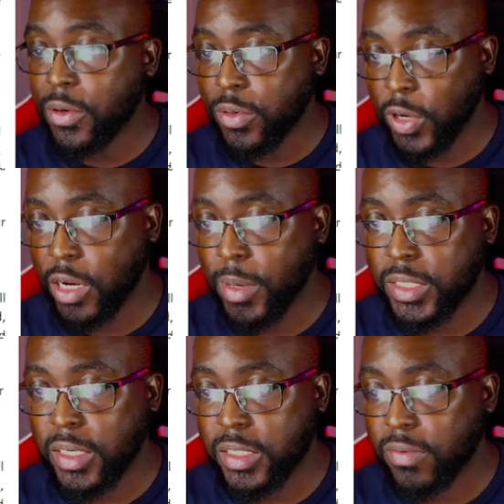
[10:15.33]
We're going to make
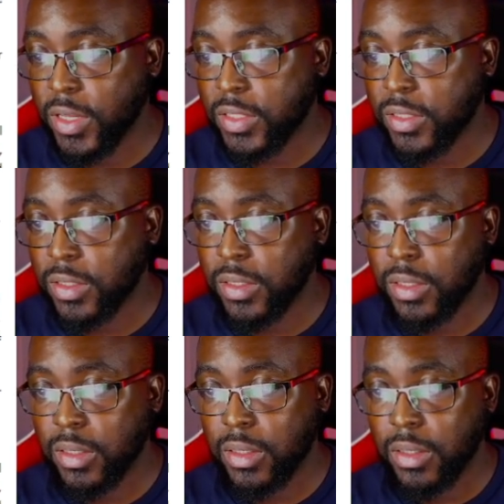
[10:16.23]
sense of this.
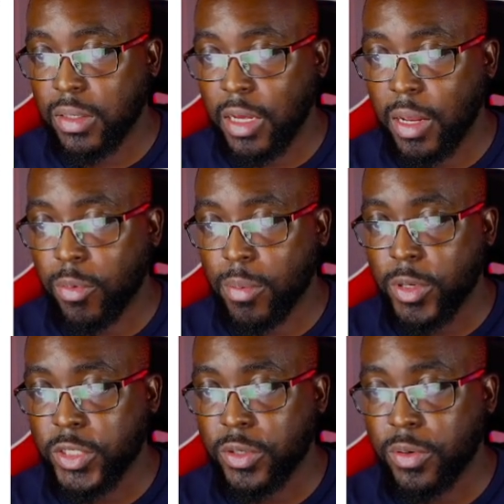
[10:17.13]
I
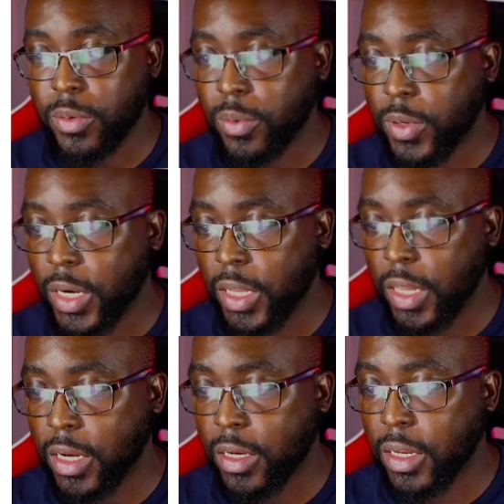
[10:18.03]
promise you, we're going to
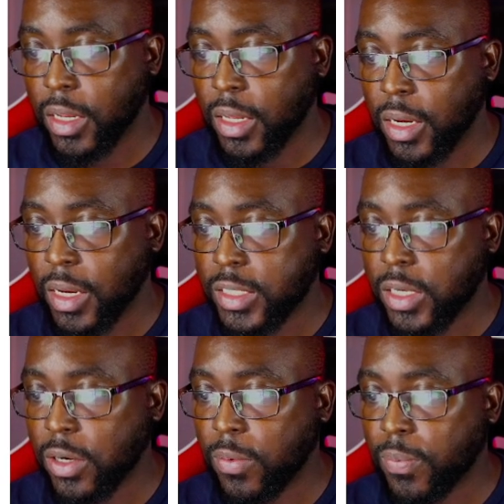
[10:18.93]
get it. Let's
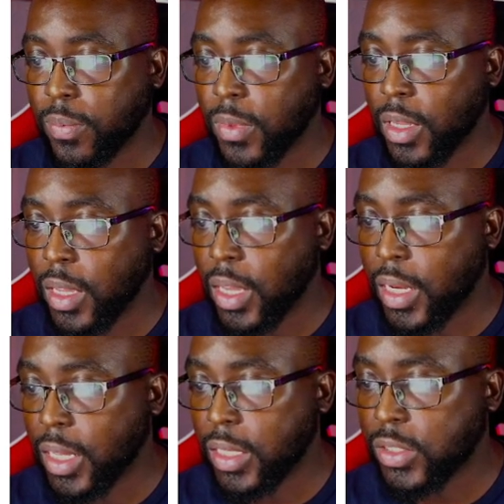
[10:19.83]
go. It
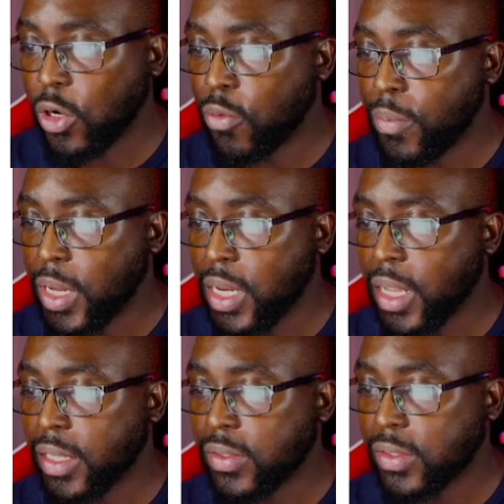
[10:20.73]
is
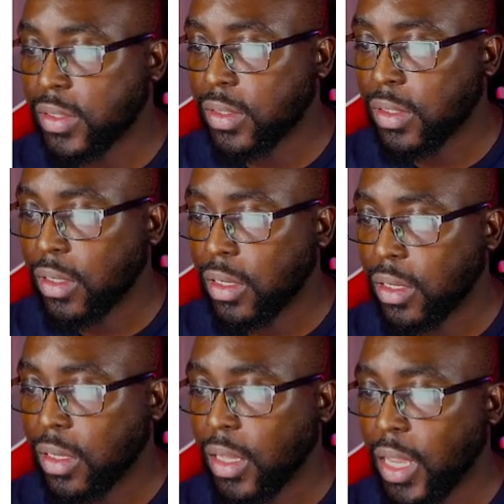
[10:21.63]
obedience.
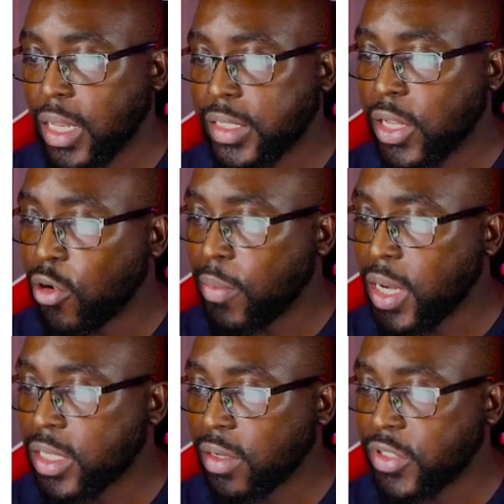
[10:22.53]
It is the
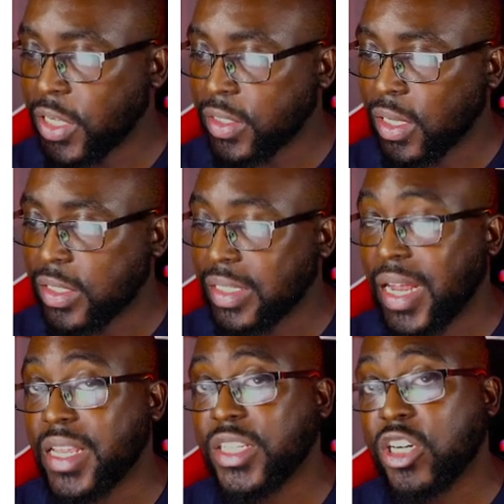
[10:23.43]
obedience of Jesus that
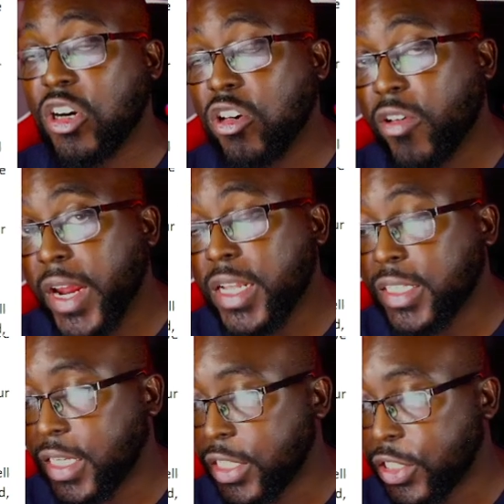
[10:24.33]
is
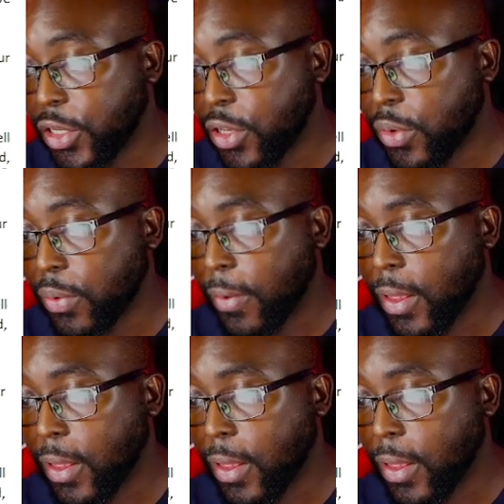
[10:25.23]
credited to you.